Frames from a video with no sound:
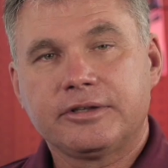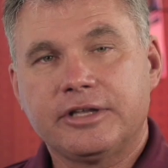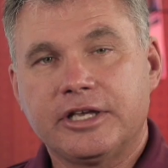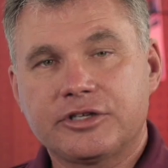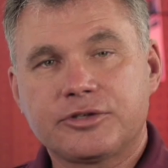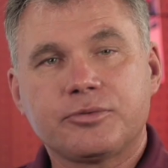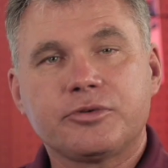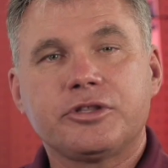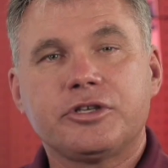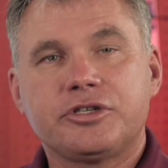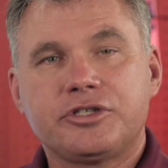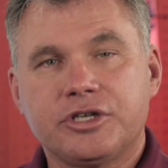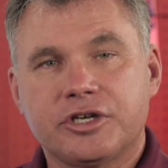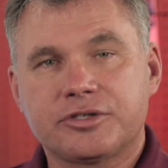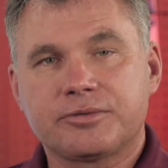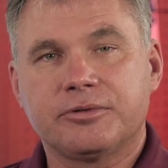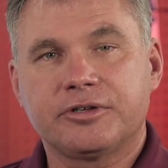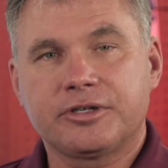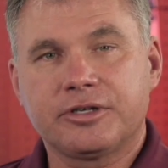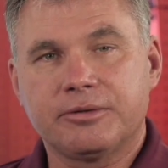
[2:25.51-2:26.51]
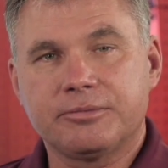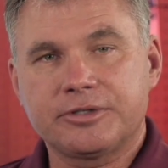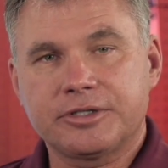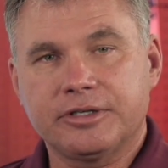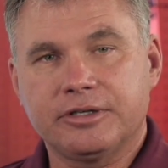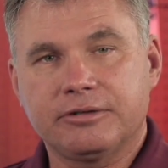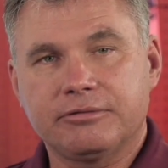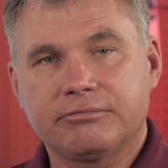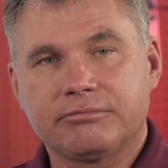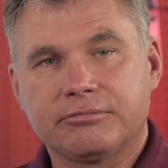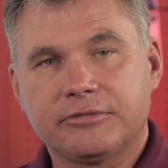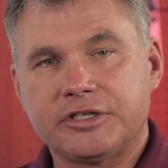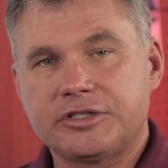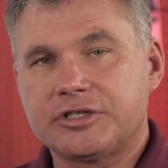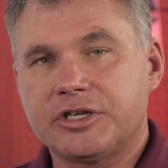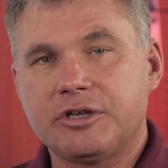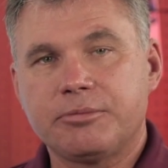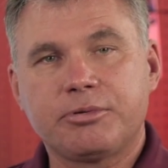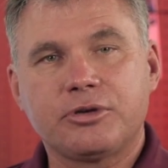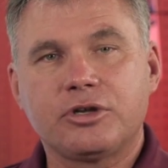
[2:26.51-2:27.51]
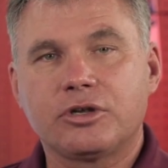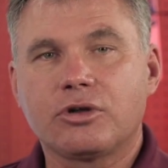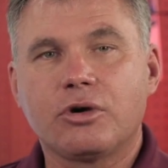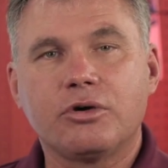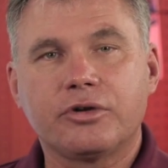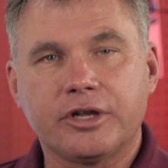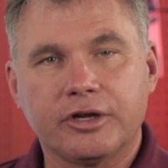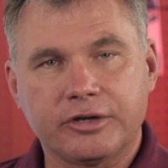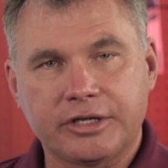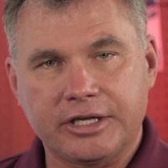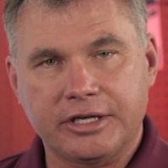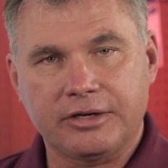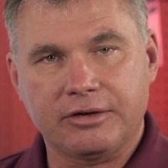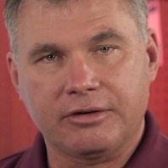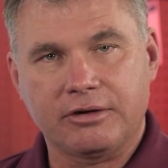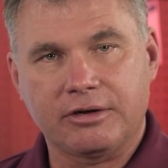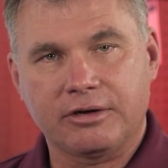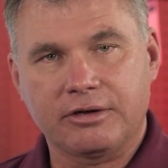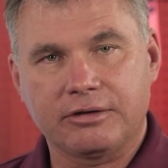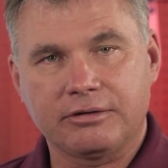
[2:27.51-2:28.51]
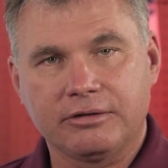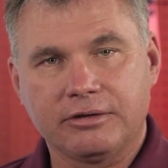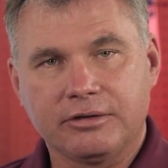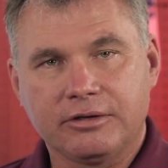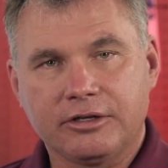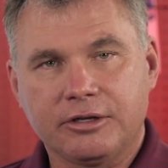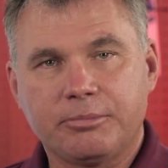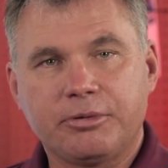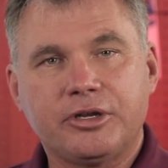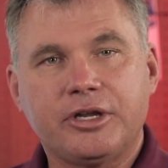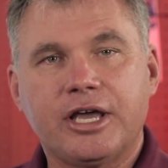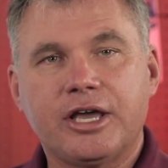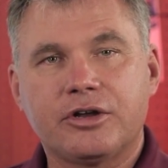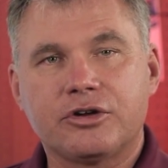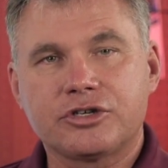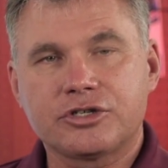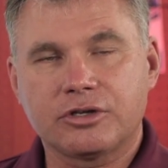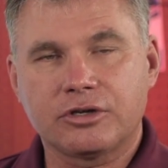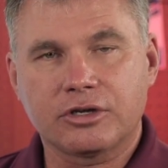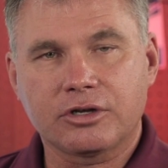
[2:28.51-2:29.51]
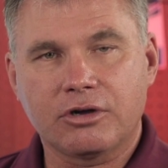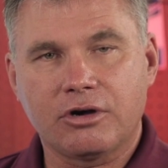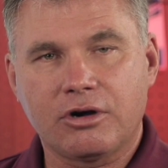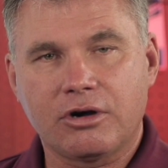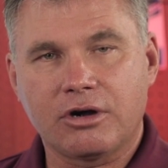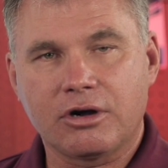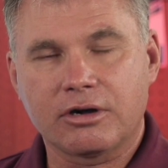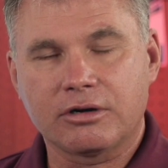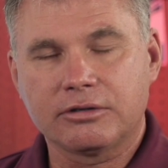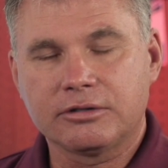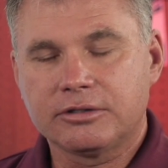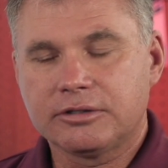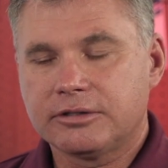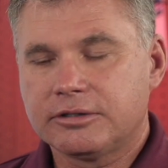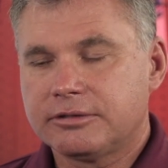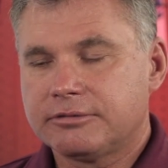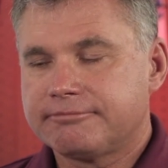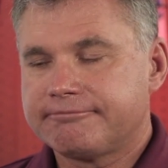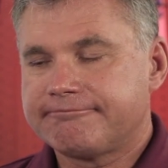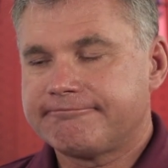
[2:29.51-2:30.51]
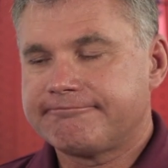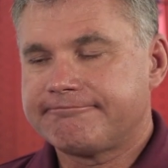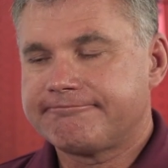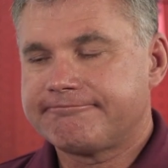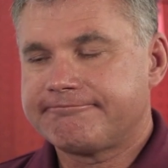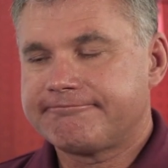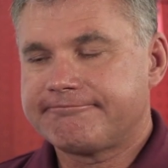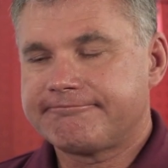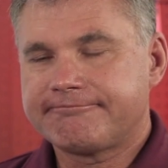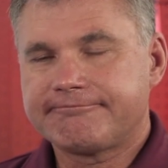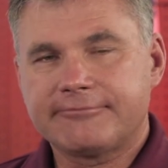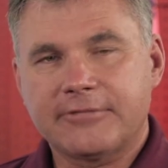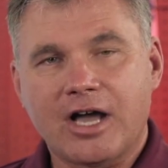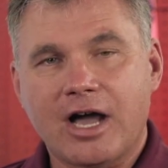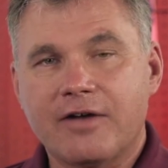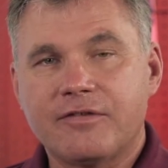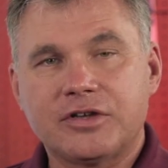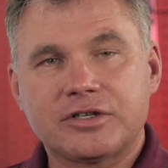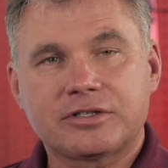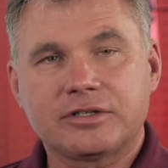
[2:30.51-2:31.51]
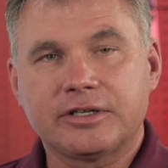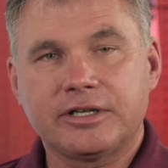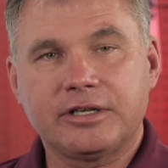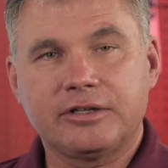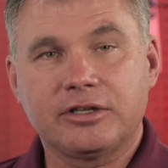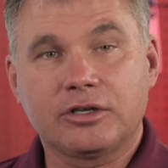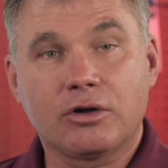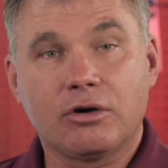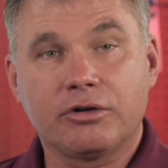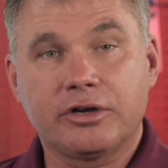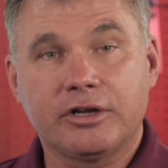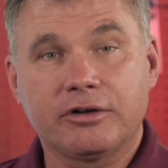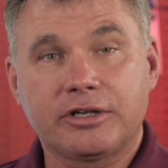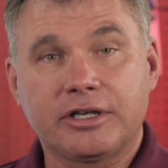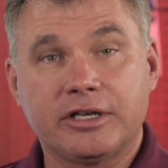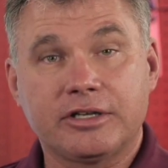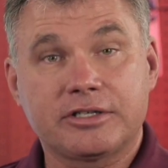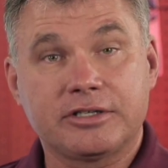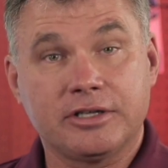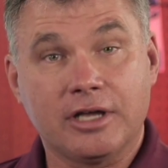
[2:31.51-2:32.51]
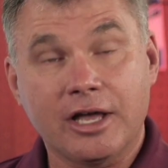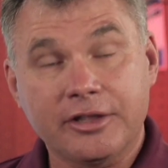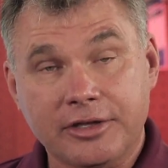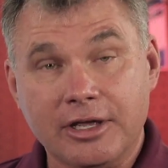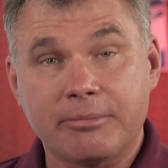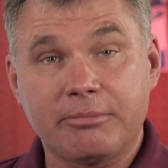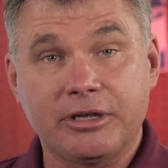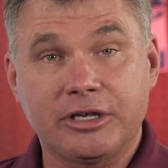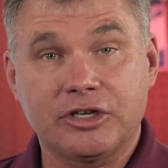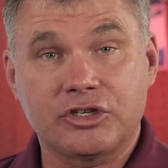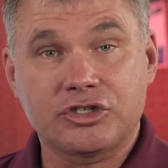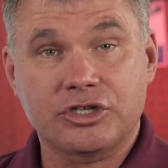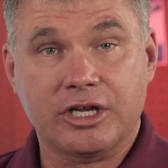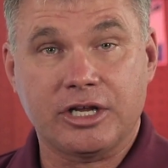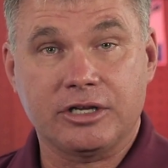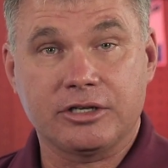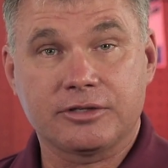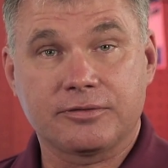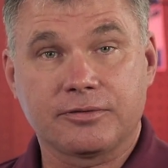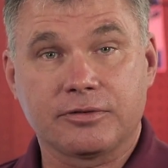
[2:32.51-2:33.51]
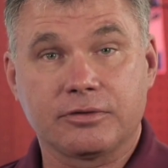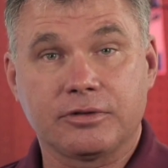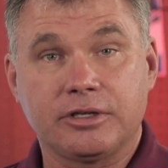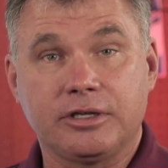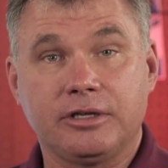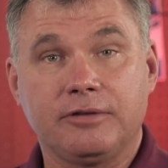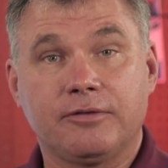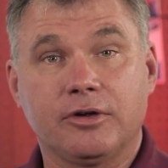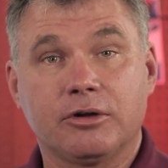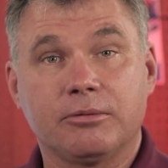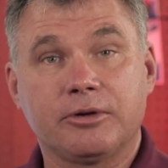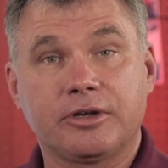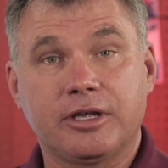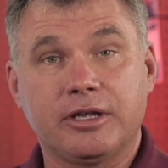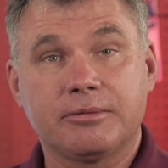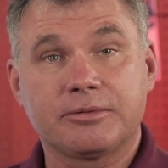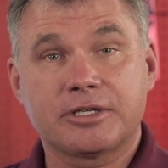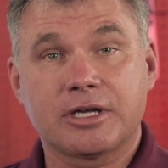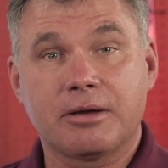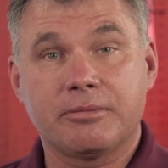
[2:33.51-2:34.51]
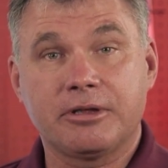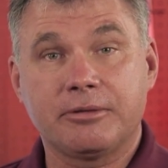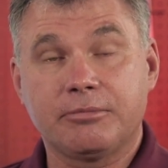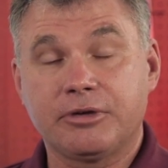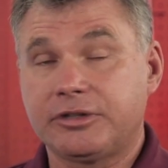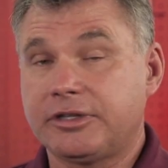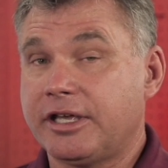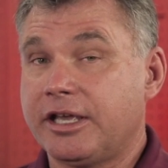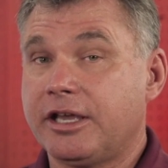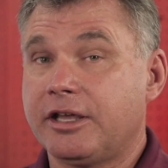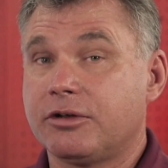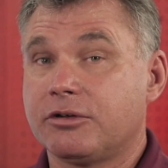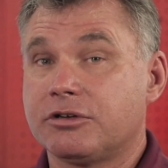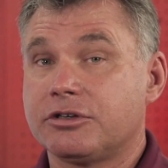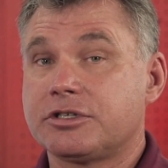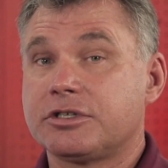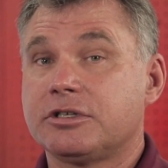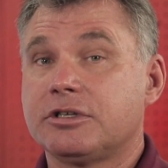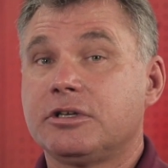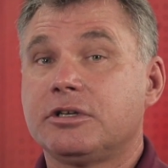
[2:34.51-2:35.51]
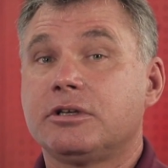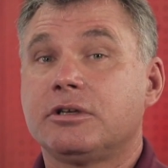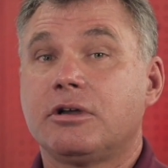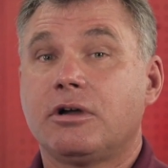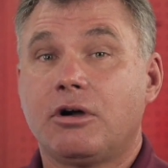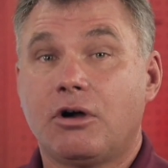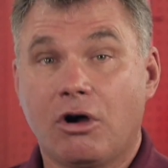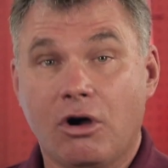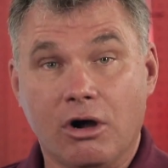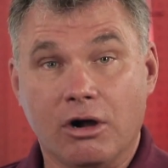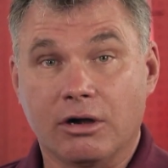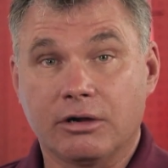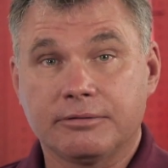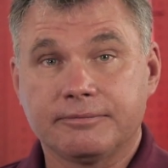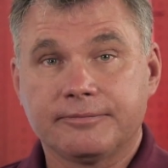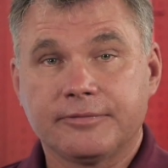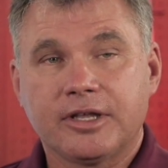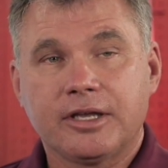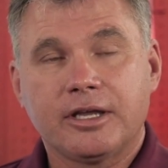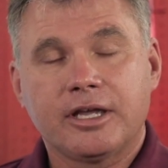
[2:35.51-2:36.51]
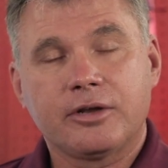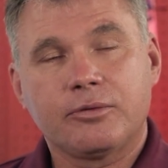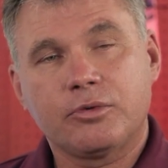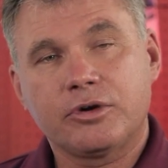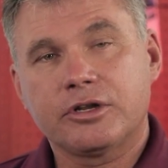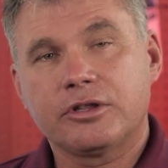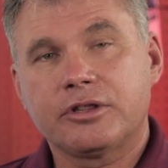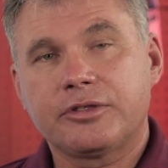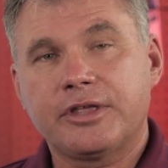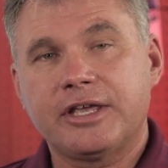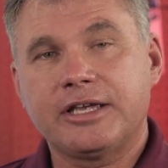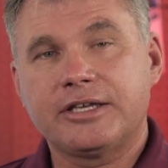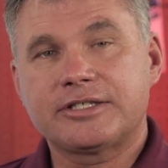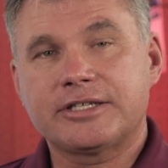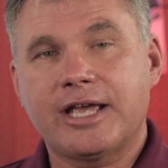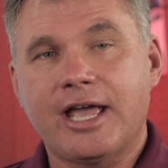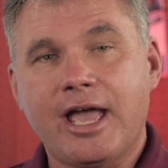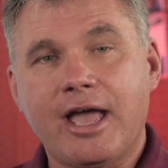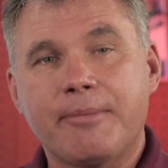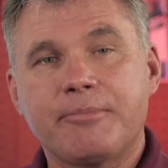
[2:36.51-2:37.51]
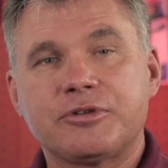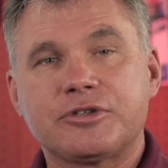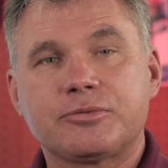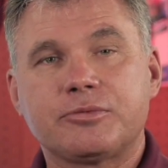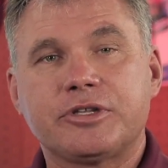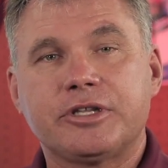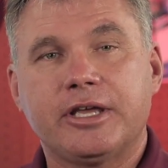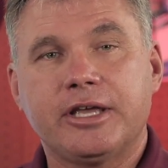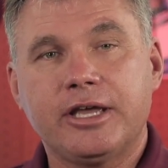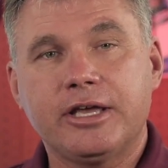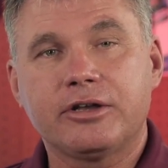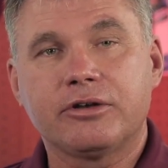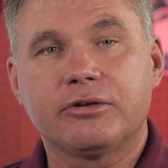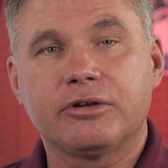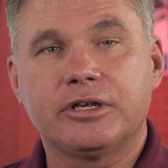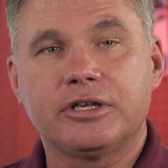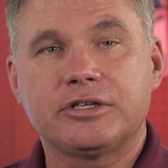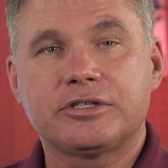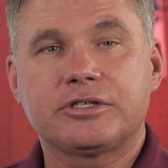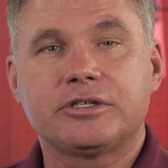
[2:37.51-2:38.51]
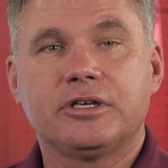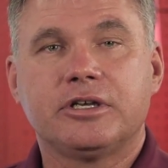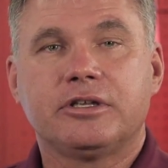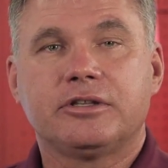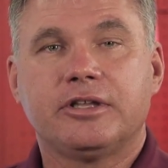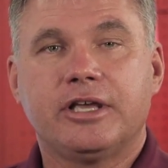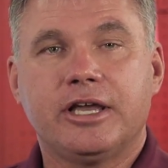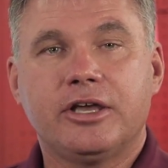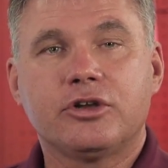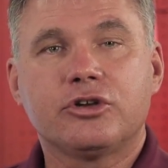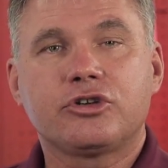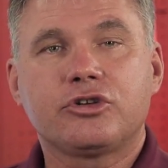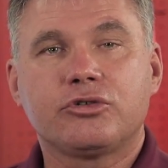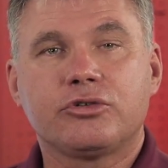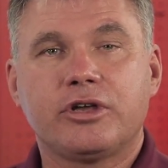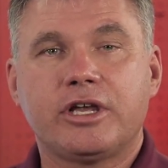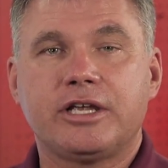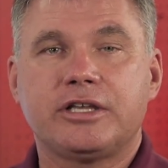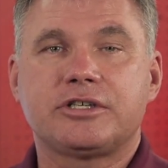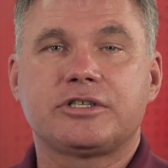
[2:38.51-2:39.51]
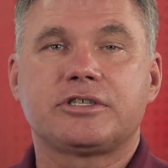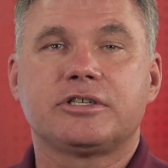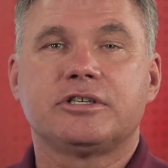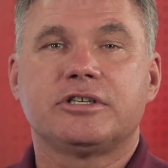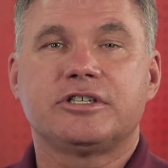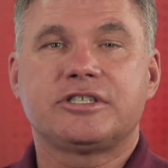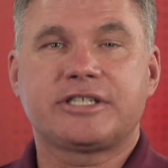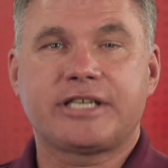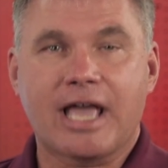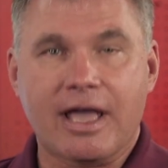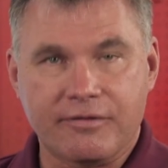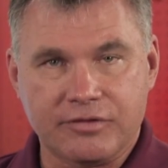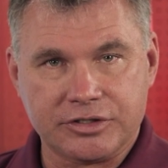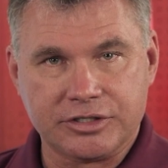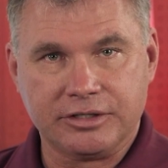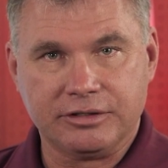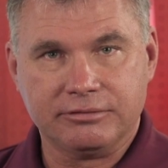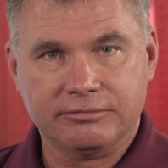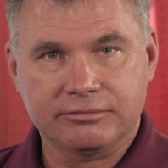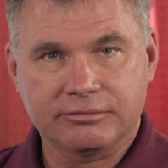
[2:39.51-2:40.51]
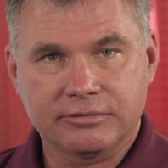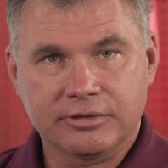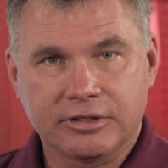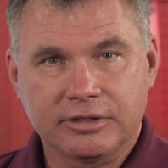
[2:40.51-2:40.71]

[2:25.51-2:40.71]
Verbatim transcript: That's where the adjustment comes in. Let's say you put a cold air kit on, you put headers on a car. Obviously, the cold air kit's not that big a change for the variable cam timing, but the headers are. And one of the things that happens with a header is the header creates scavenging.